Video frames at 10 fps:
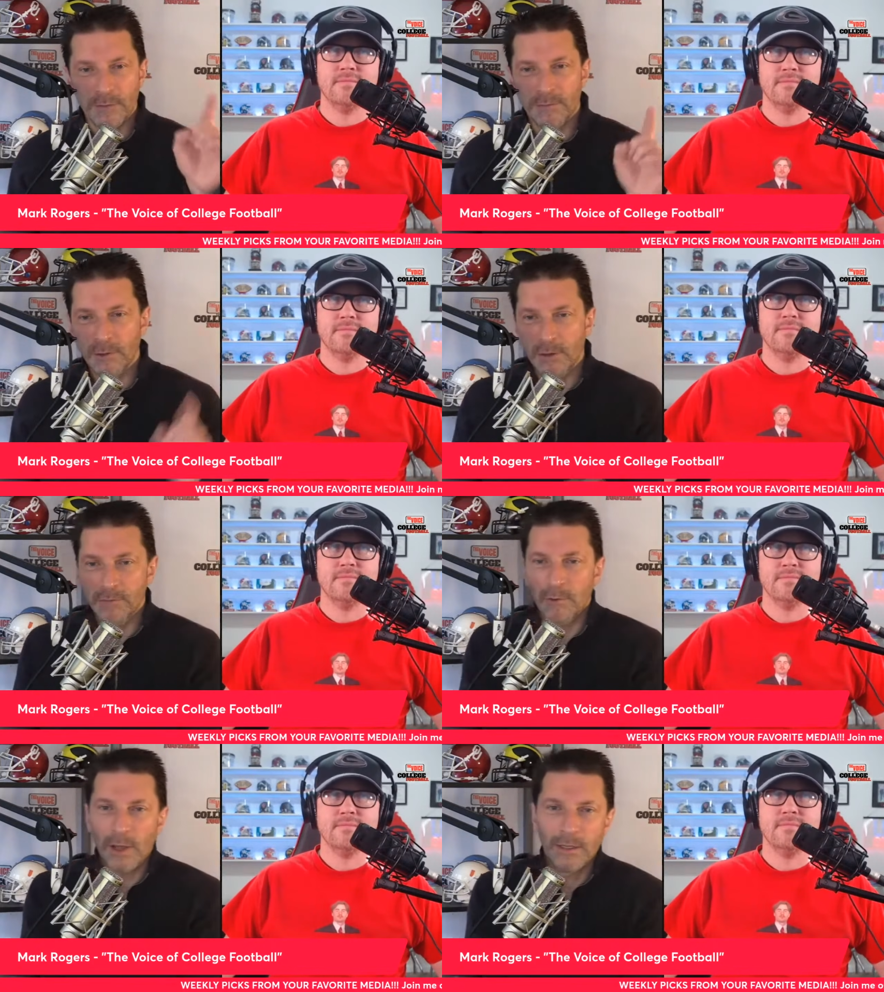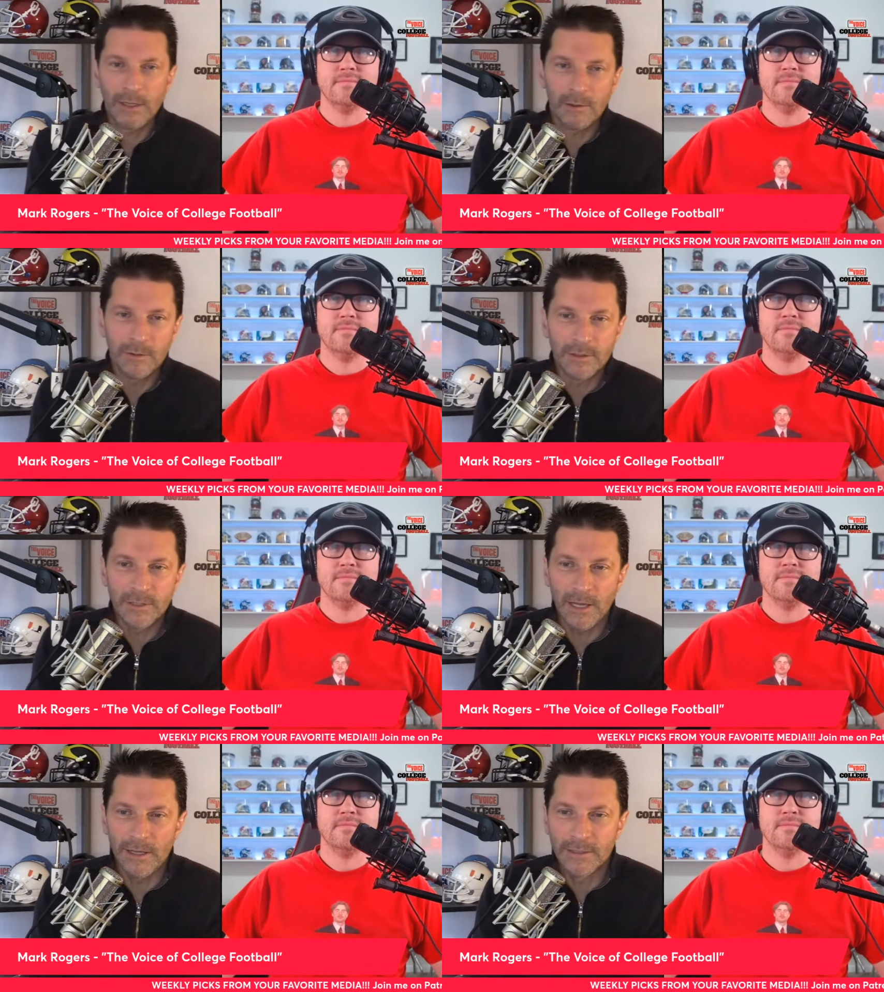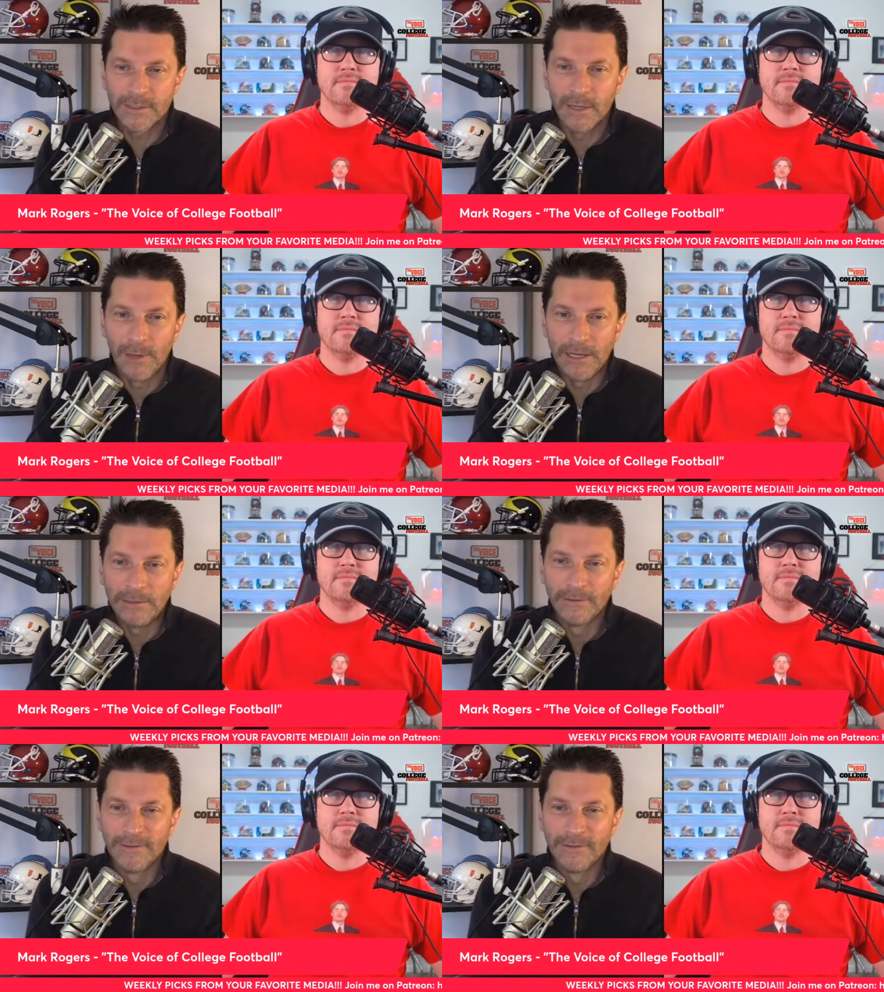Speaker 1: if you have no idea who this guy is, come on,